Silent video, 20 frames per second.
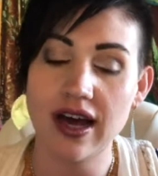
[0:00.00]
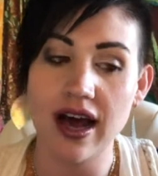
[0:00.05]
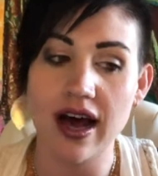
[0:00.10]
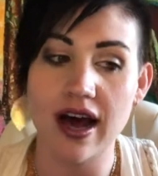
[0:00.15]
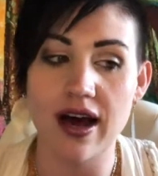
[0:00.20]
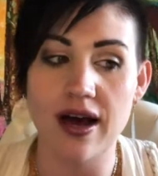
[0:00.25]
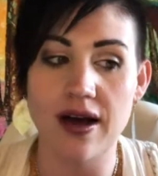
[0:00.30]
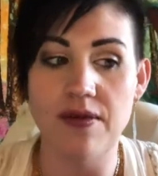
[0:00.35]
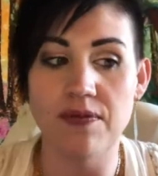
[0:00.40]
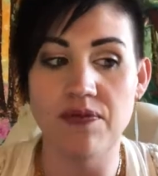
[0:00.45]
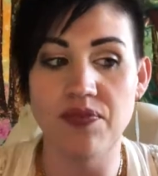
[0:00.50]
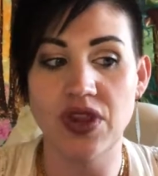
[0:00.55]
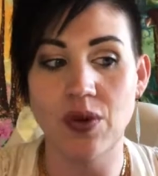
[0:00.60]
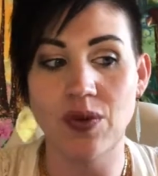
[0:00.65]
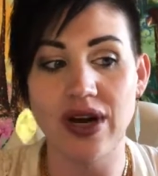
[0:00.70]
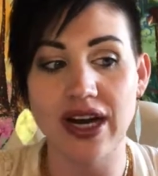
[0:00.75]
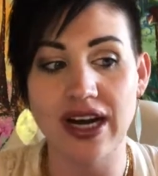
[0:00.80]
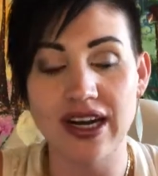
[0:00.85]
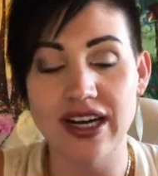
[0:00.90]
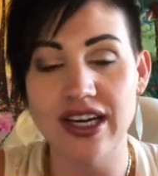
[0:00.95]
Um,
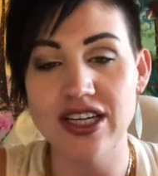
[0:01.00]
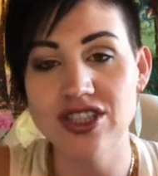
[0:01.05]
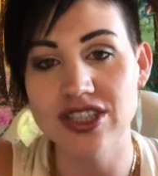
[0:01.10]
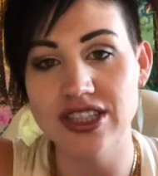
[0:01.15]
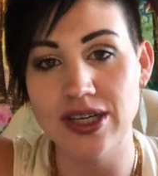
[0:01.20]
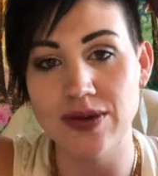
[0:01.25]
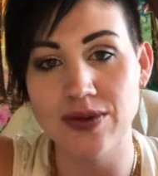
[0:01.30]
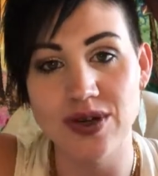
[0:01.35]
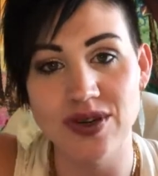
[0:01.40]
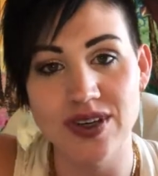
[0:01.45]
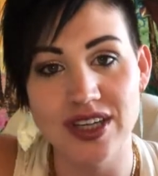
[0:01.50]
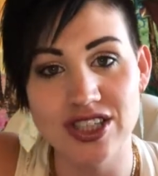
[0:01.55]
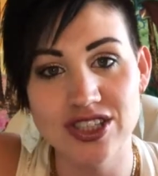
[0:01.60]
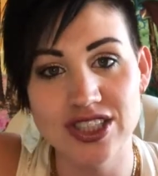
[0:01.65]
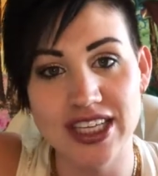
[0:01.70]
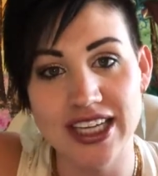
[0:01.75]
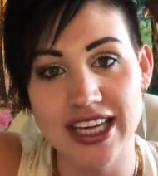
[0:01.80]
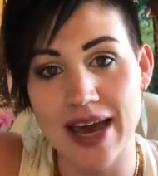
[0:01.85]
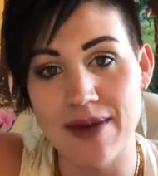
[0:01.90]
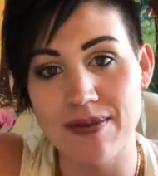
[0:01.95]
when I initially, when you
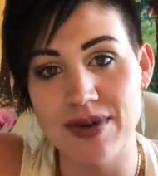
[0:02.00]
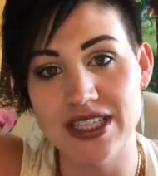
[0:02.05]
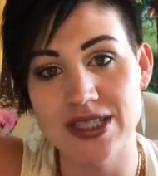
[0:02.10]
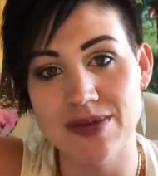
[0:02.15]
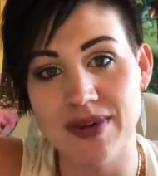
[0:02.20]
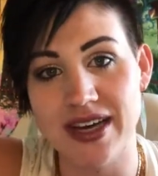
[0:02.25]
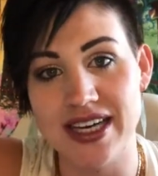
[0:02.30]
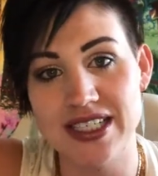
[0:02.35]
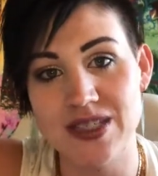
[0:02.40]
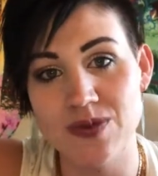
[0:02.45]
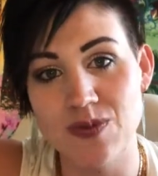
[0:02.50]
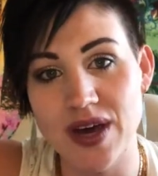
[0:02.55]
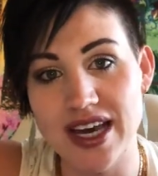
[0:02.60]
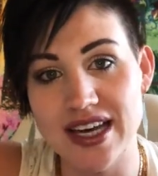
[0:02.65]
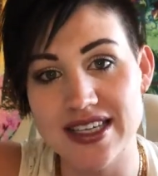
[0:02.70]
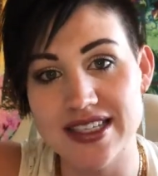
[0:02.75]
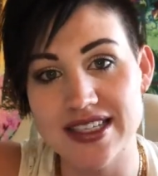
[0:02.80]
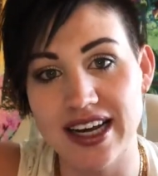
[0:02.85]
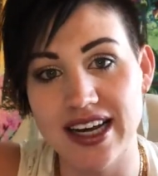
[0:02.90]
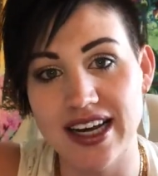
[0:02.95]
initially came into my
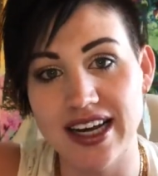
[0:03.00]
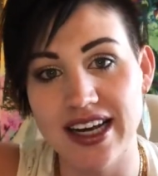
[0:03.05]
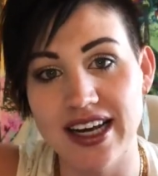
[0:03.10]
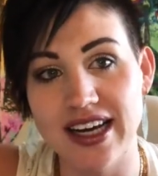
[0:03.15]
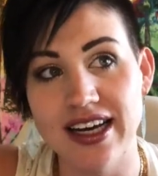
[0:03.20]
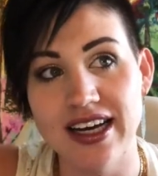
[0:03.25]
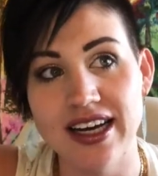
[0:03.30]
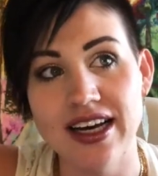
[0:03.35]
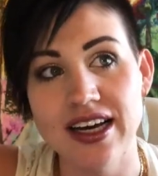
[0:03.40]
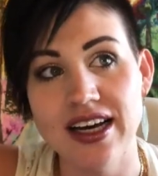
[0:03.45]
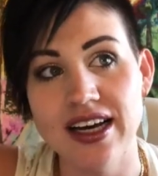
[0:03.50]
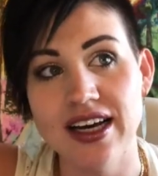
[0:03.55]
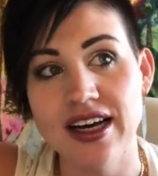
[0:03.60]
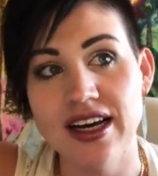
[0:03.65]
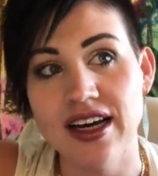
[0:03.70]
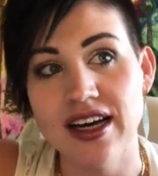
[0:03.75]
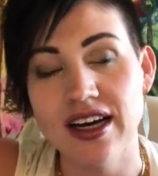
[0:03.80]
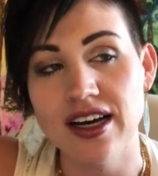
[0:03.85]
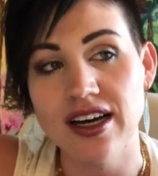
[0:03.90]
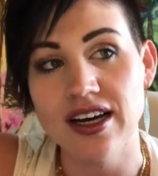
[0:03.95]
space, I,
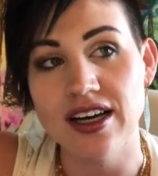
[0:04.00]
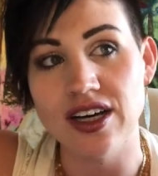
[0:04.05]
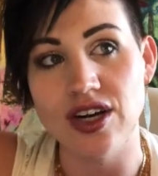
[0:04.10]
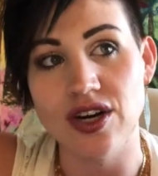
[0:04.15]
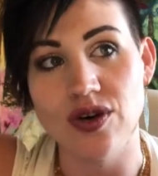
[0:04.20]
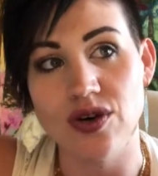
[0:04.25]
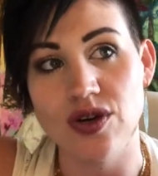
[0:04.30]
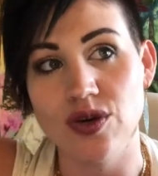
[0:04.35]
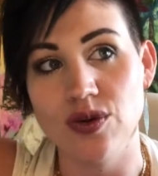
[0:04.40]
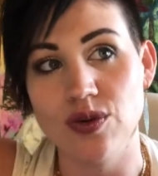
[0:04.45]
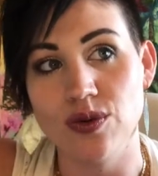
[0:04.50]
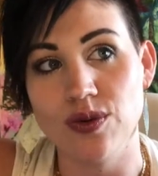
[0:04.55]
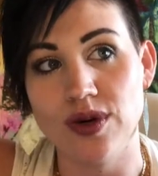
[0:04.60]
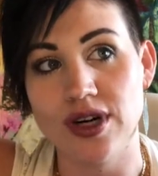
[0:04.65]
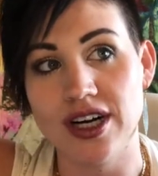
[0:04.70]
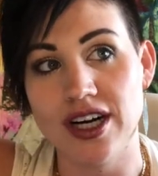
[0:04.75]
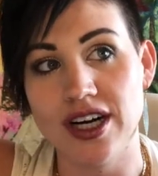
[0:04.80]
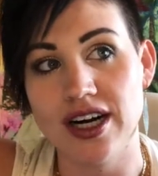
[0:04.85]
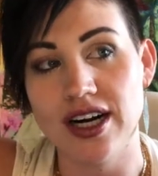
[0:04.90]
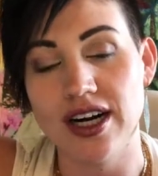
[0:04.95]
you know, you
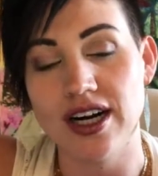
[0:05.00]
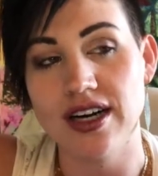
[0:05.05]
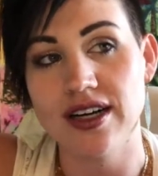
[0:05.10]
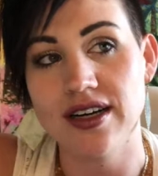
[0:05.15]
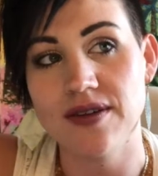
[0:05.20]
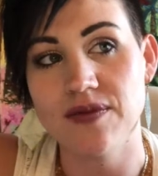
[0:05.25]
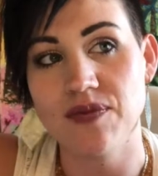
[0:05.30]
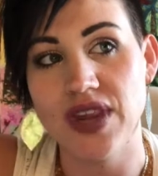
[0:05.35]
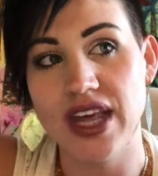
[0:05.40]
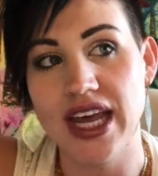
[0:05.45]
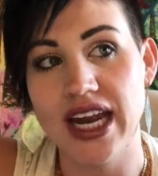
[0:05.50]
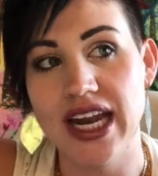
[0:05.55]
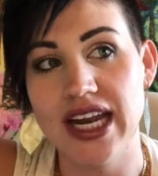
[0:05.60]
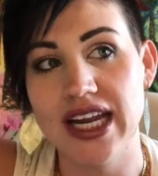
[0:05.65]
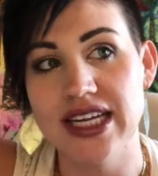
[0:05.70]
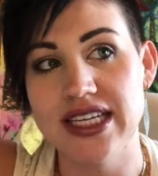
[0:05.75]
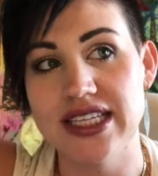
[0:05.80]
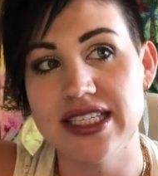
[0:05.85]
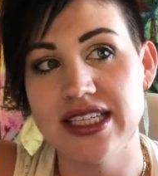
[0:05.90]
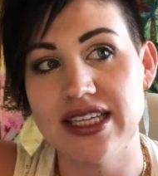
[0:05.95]
were in an
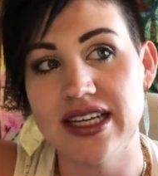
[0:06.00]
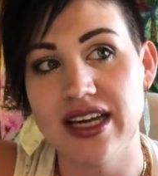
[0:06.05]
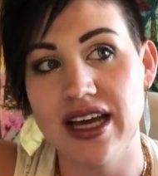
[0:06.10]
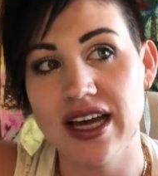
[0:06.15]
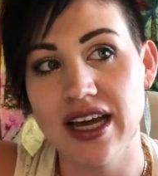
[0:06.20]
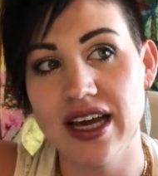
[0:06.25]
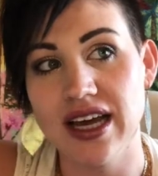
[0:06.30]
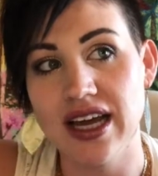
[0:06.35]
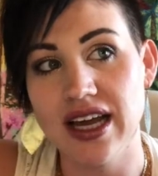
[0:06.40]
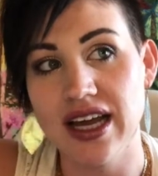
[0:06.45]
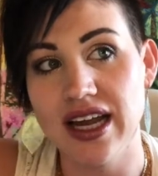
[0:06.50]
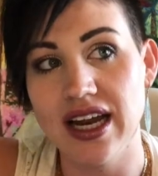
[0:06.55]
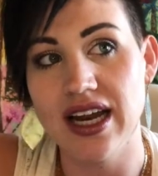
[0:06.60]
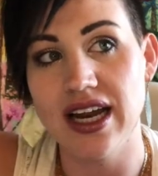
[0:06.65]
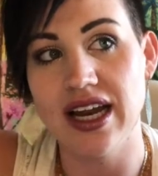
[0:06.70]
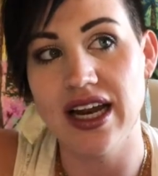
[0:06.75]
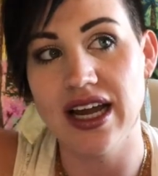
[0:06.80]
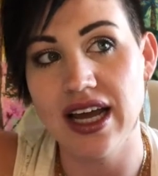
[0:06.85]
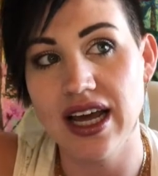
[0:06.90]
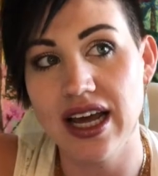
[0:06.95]
in,
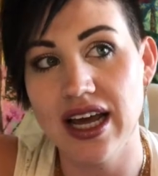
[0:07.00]
in